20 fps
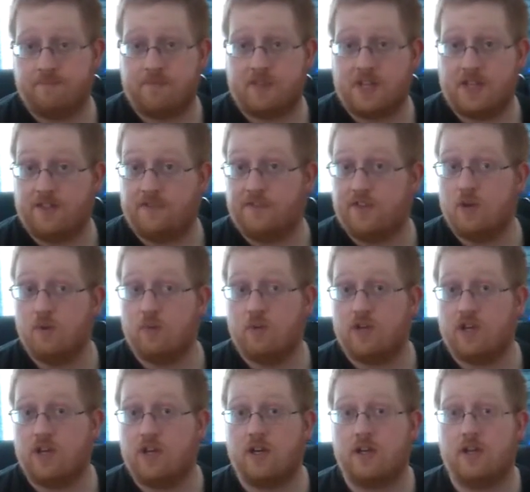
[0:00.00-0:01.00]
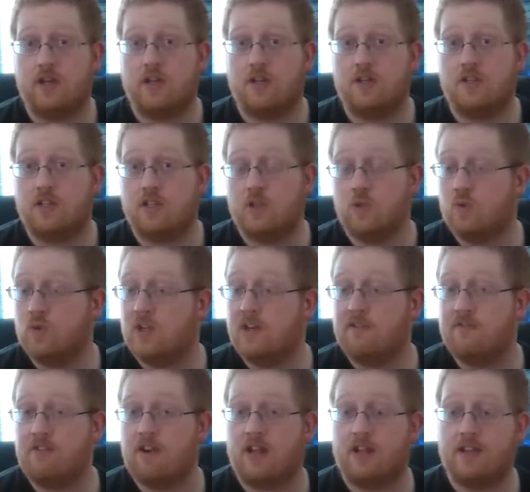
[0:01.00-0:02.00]
in the future, sooner
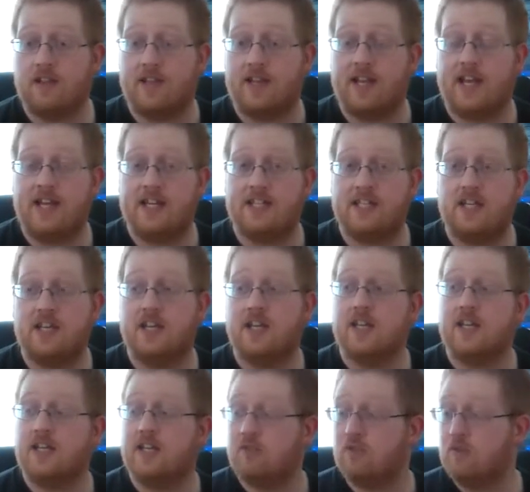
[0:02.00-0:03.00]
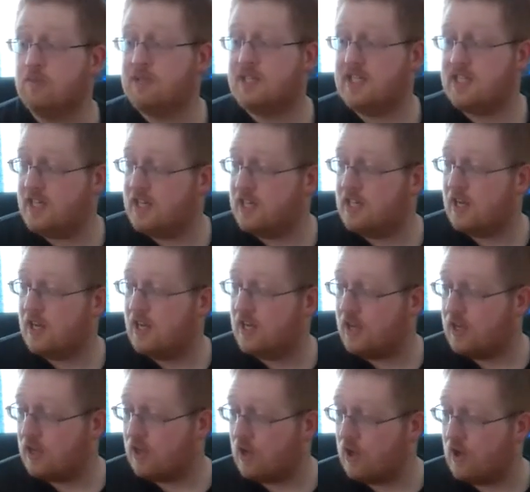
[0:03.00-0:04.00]
rather than later, you will be seeing
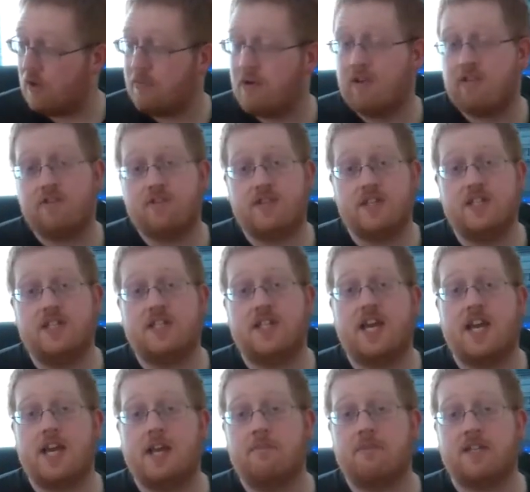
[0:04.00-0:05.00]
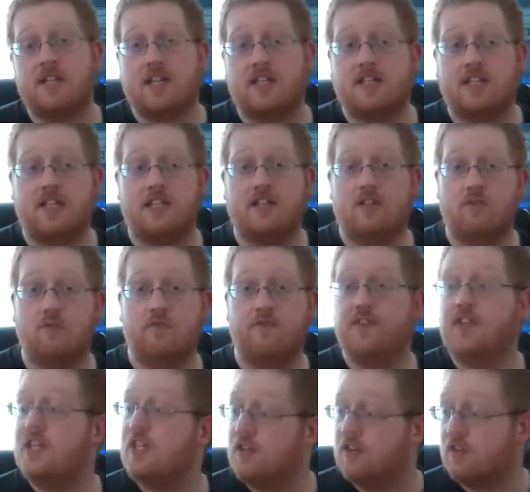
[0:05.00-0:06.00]
a lot more of these games as I do
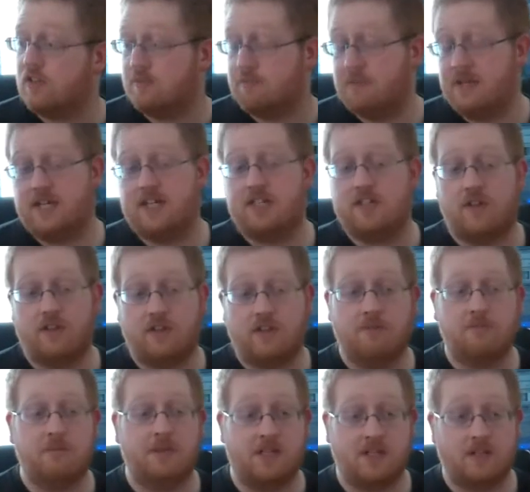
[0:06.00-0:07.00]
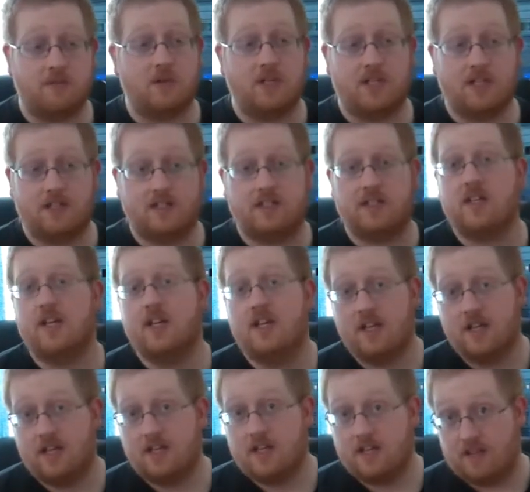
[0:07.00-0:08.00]
videos based on them, as well as
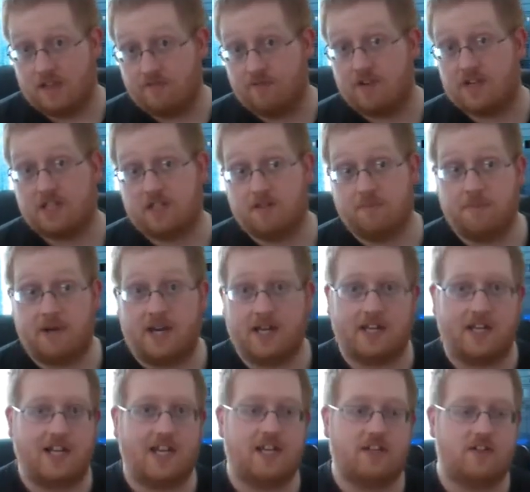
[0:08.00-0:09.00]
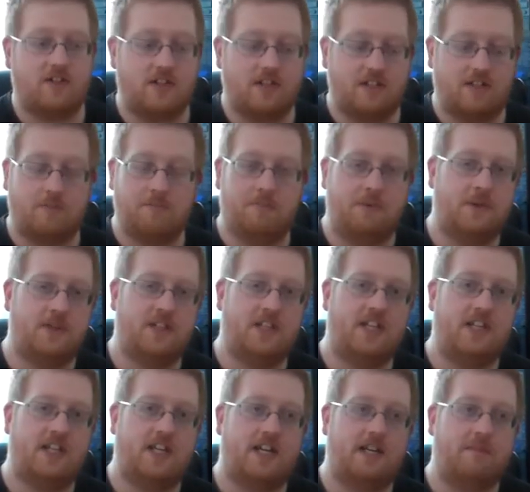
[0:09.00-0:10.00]
the rest of my collection at some point
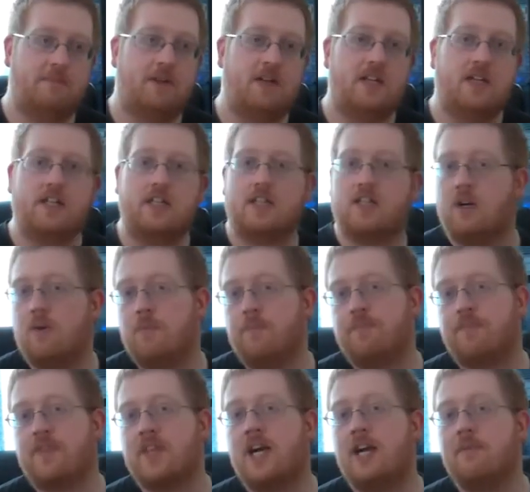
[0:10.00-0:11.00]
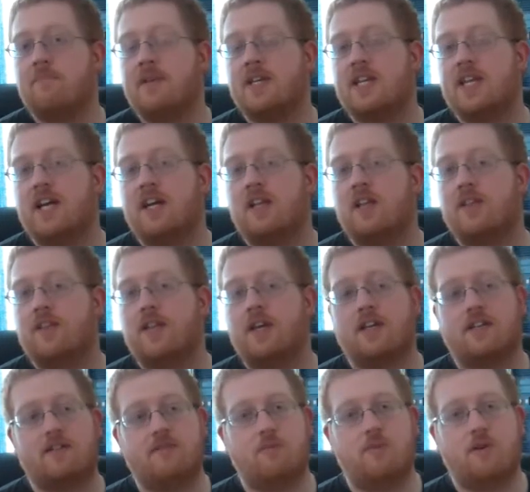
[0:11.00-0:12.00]
in time. So, I'm Big Cal,
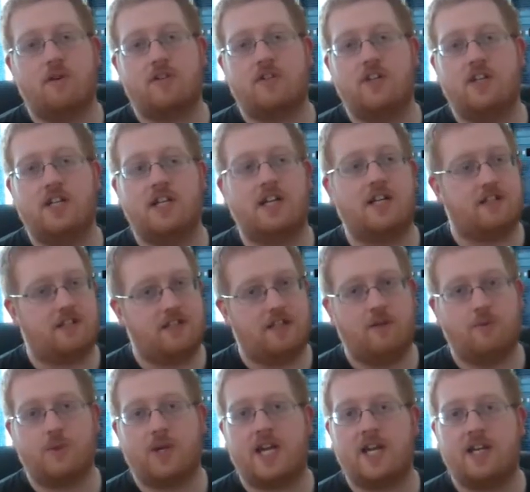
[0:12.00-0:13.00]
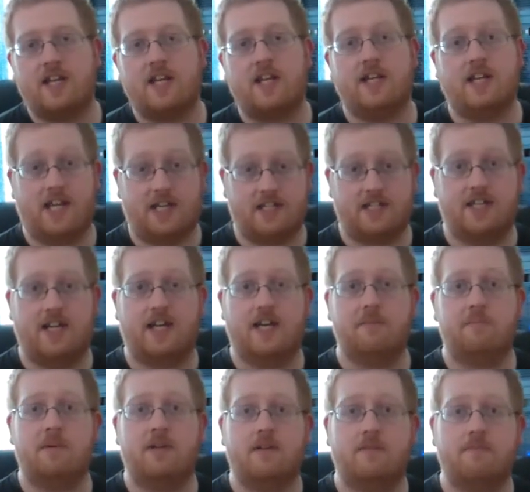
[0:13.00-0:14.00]
thanks for watching, I'll see you again next
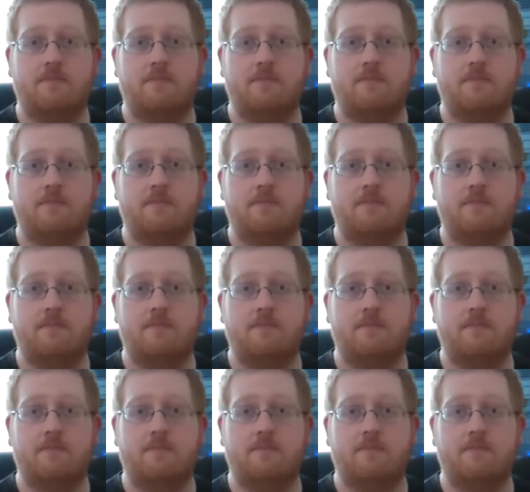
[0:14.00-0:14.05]
time.